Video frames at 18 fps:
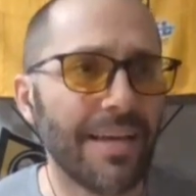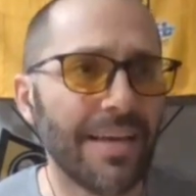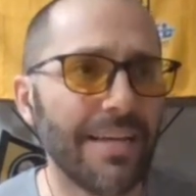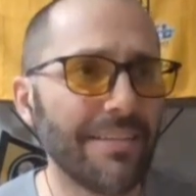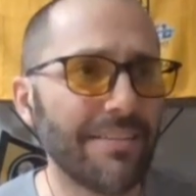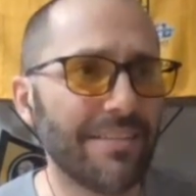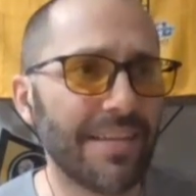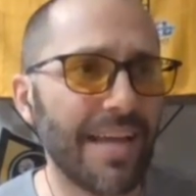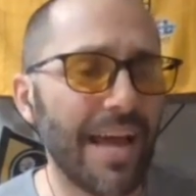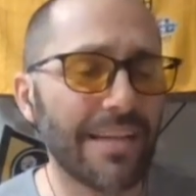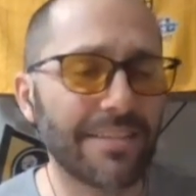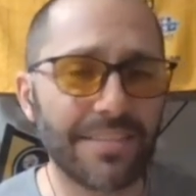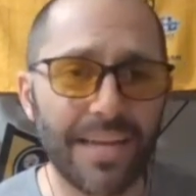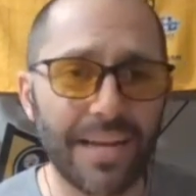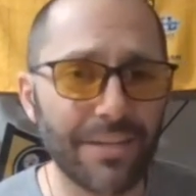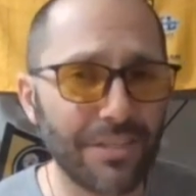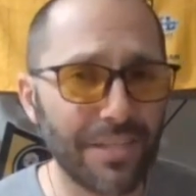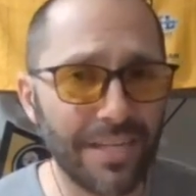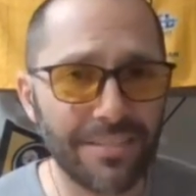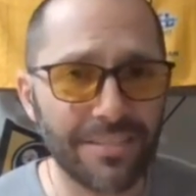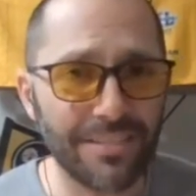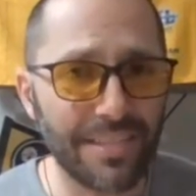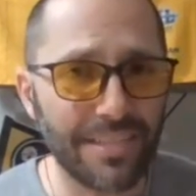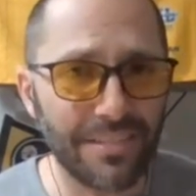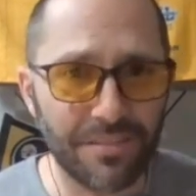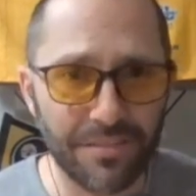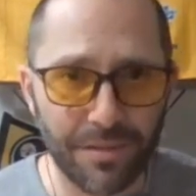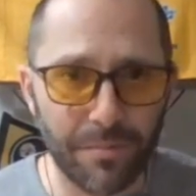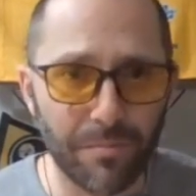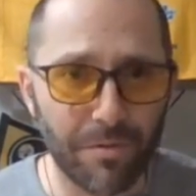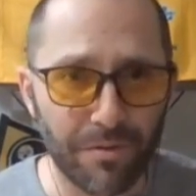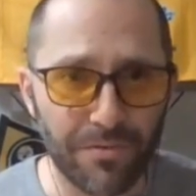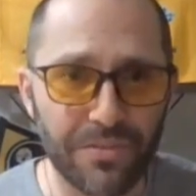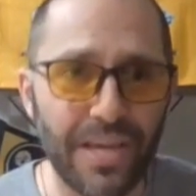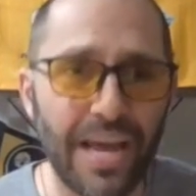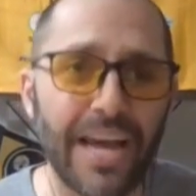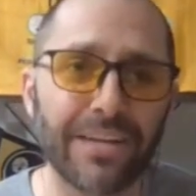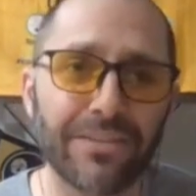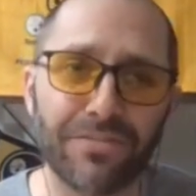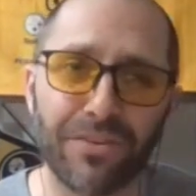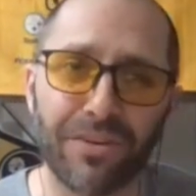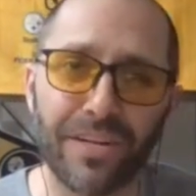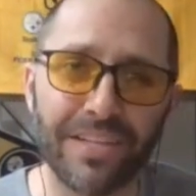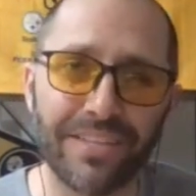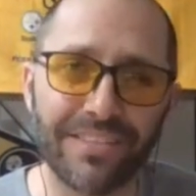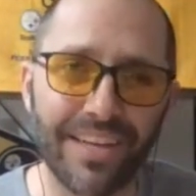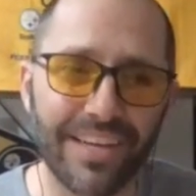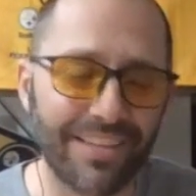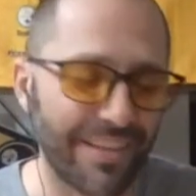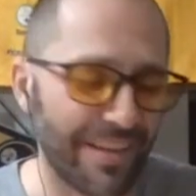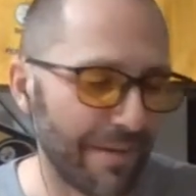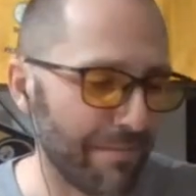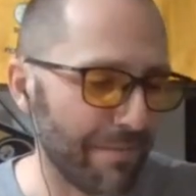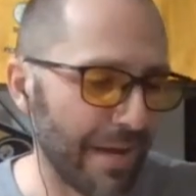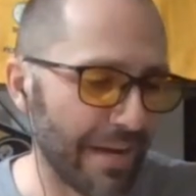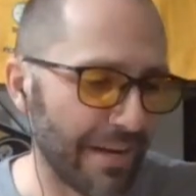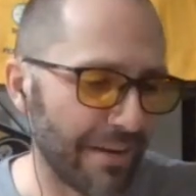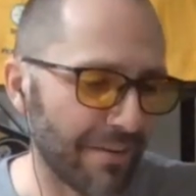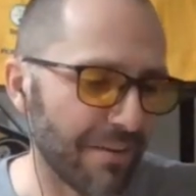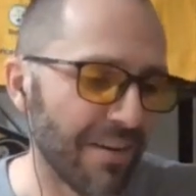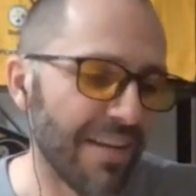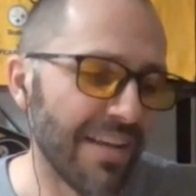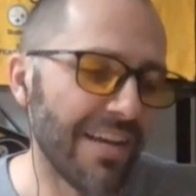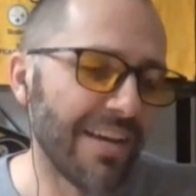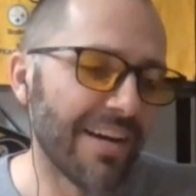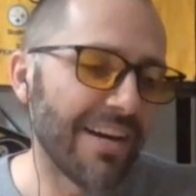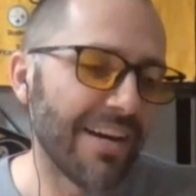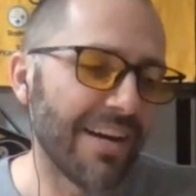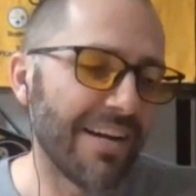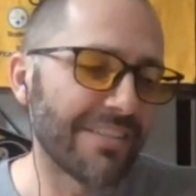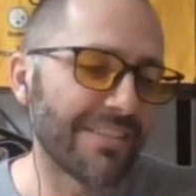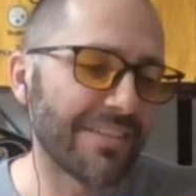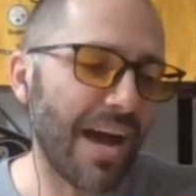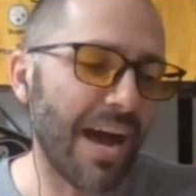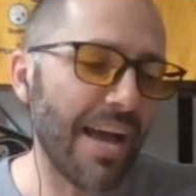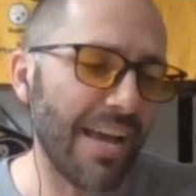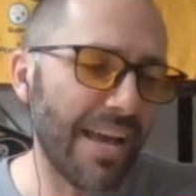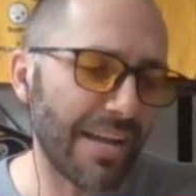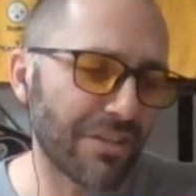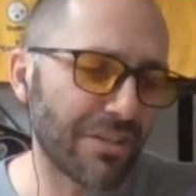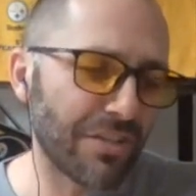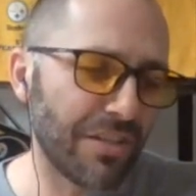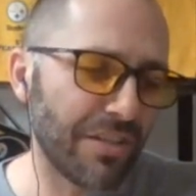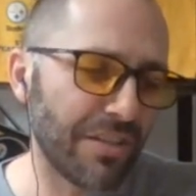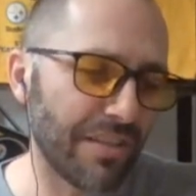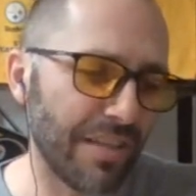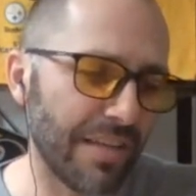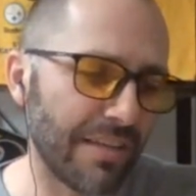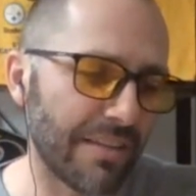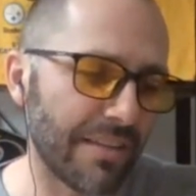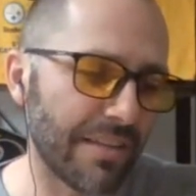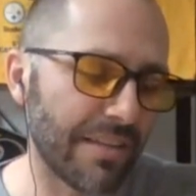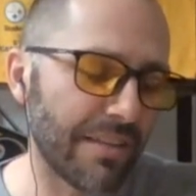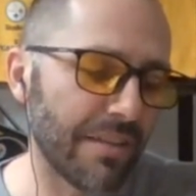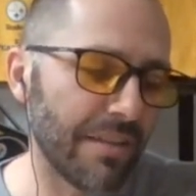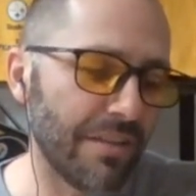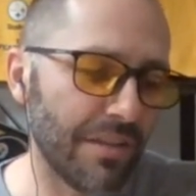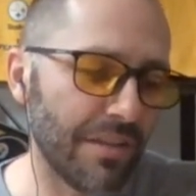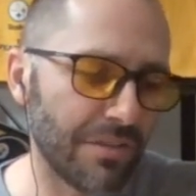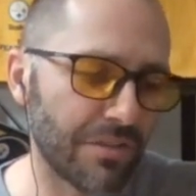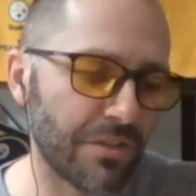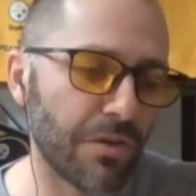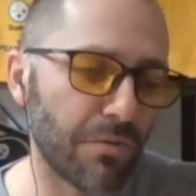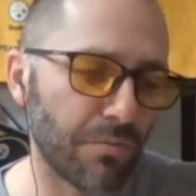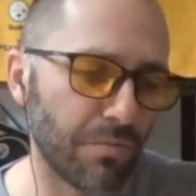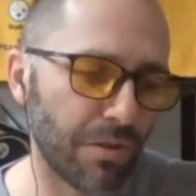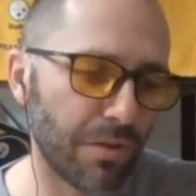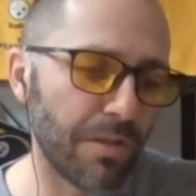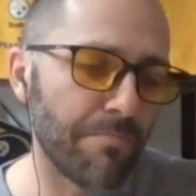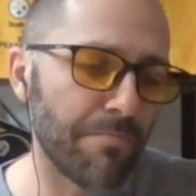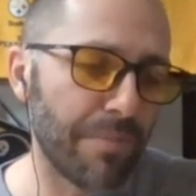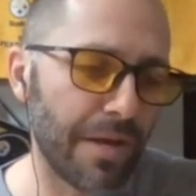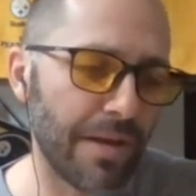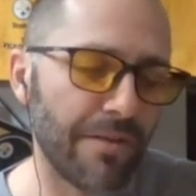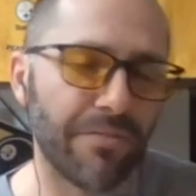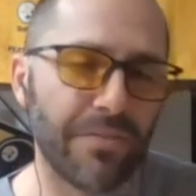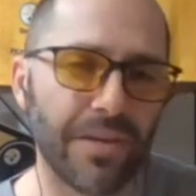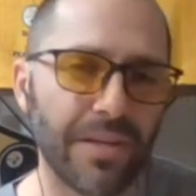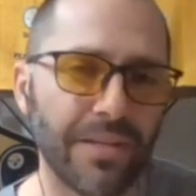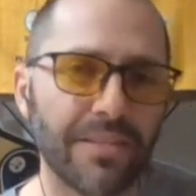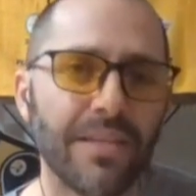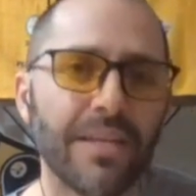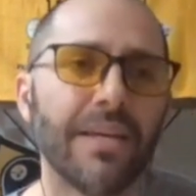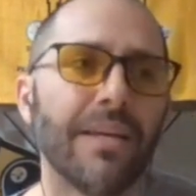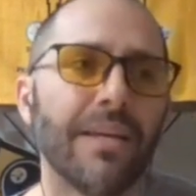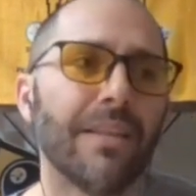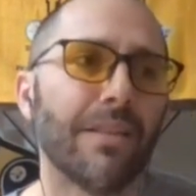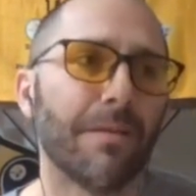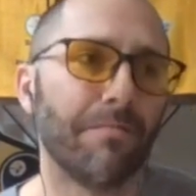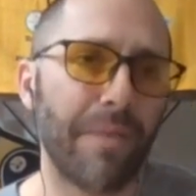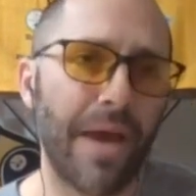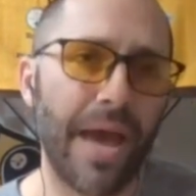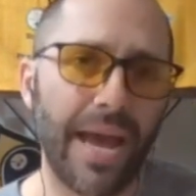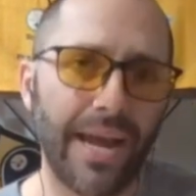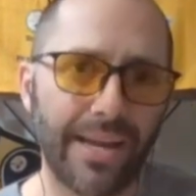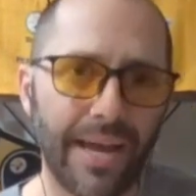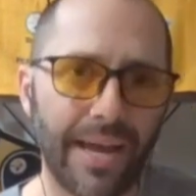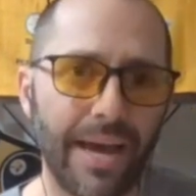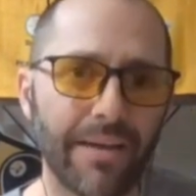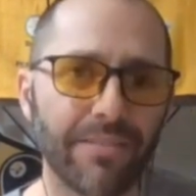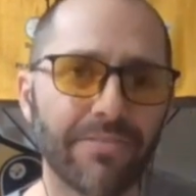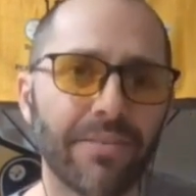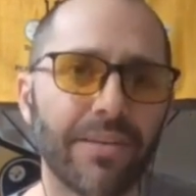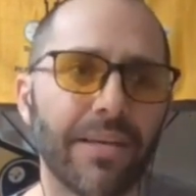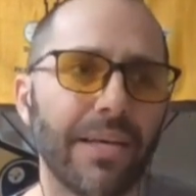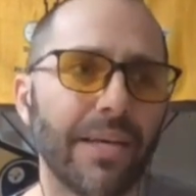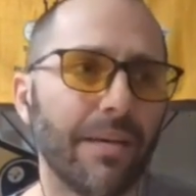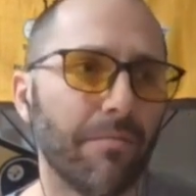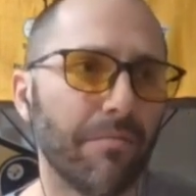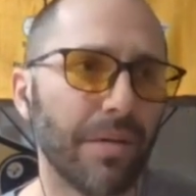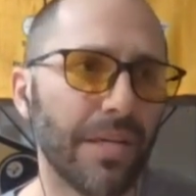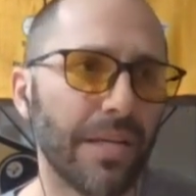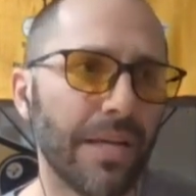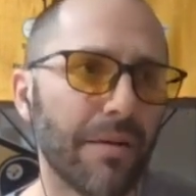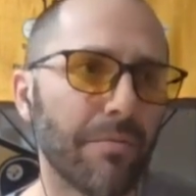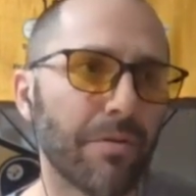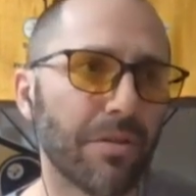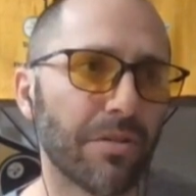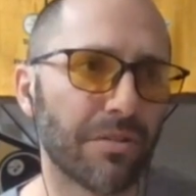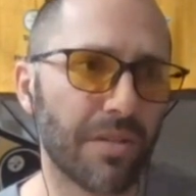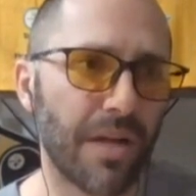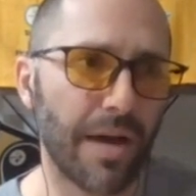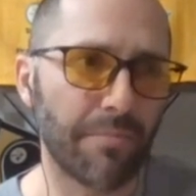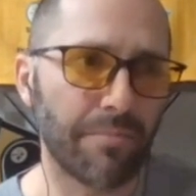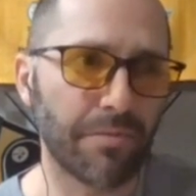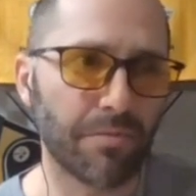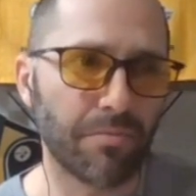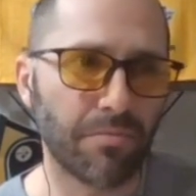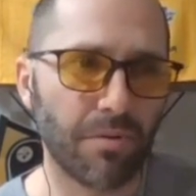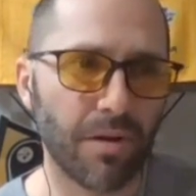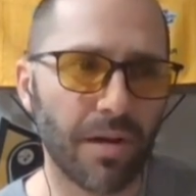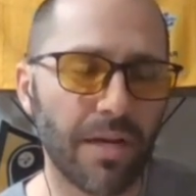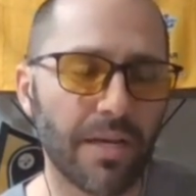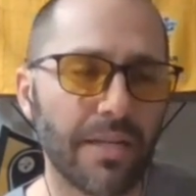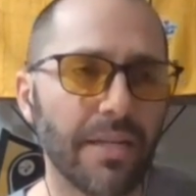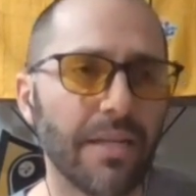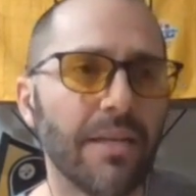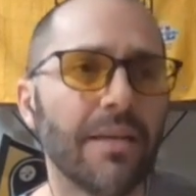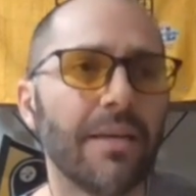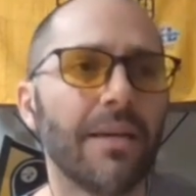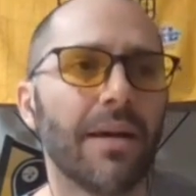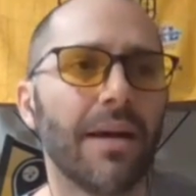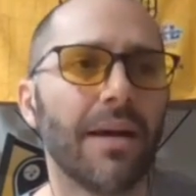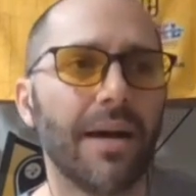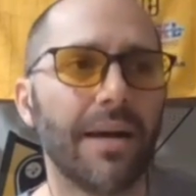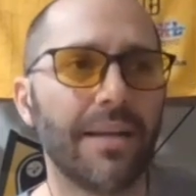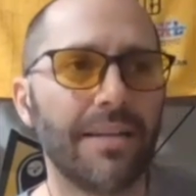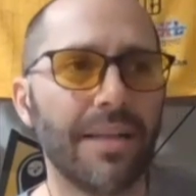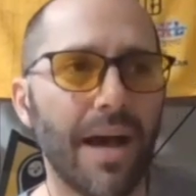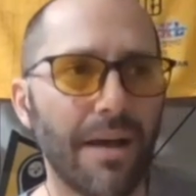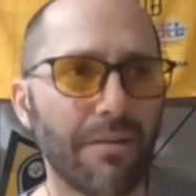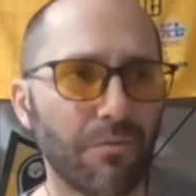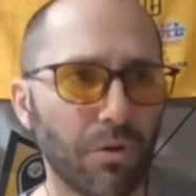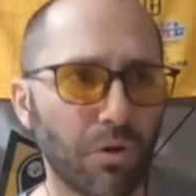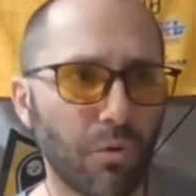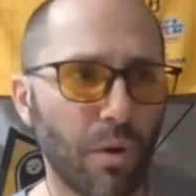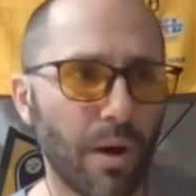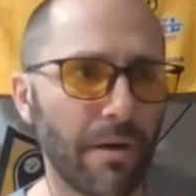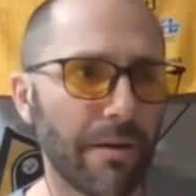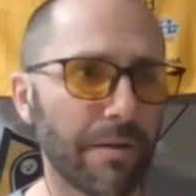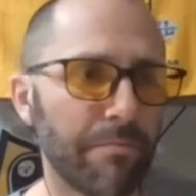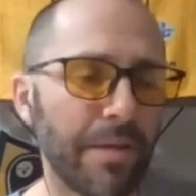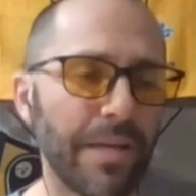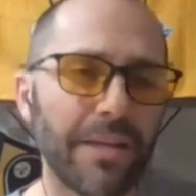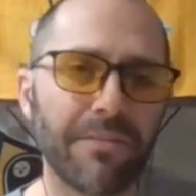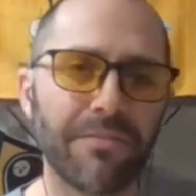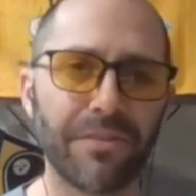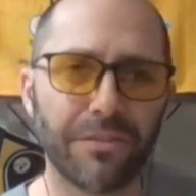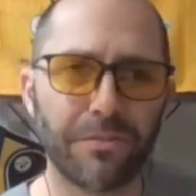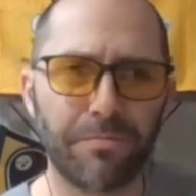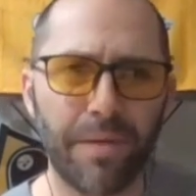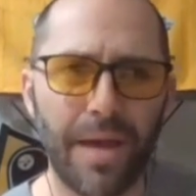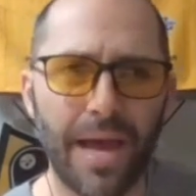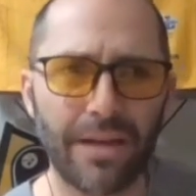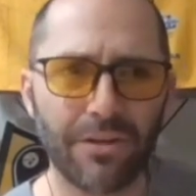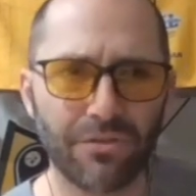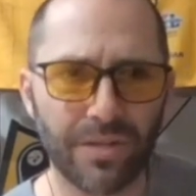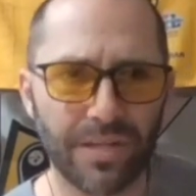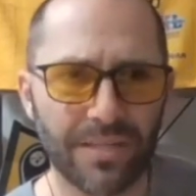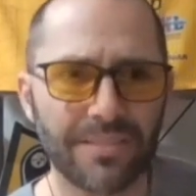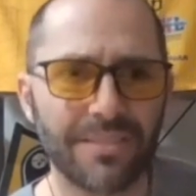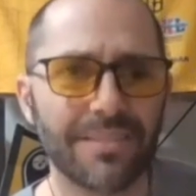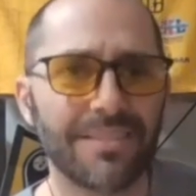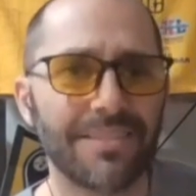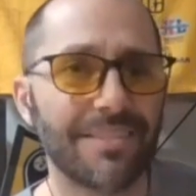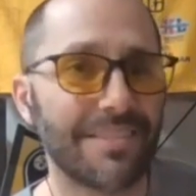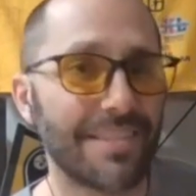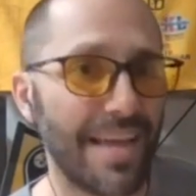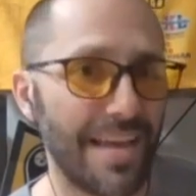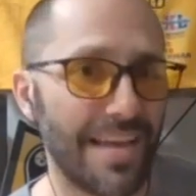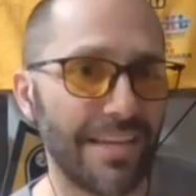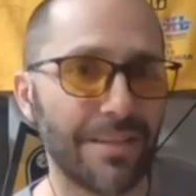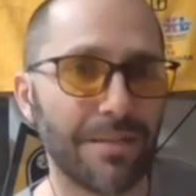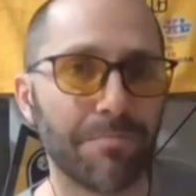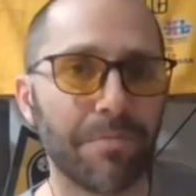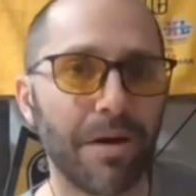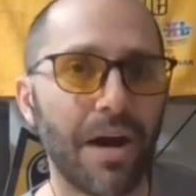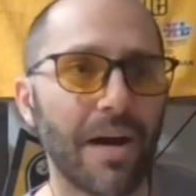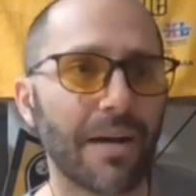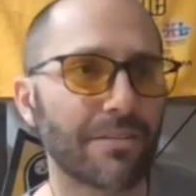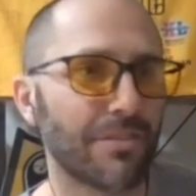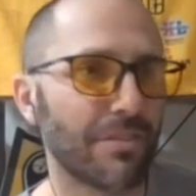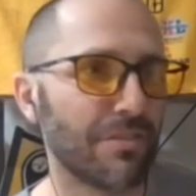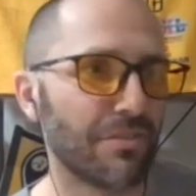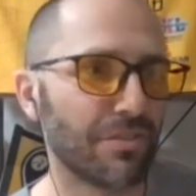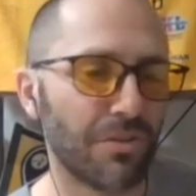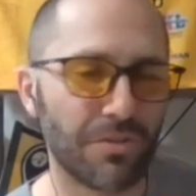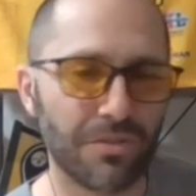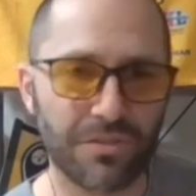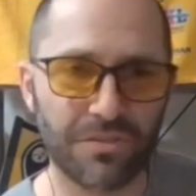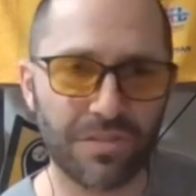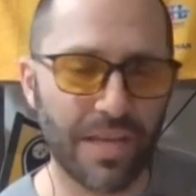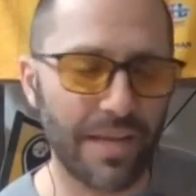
His stats, he actually has a decent number of sacks for an inside linebacker. Uh, so I actually think that th it's going to really benefit the back half. Him being able to stop the run, uh, not requiring Minkah Fitzpatrick to stay in the box in certain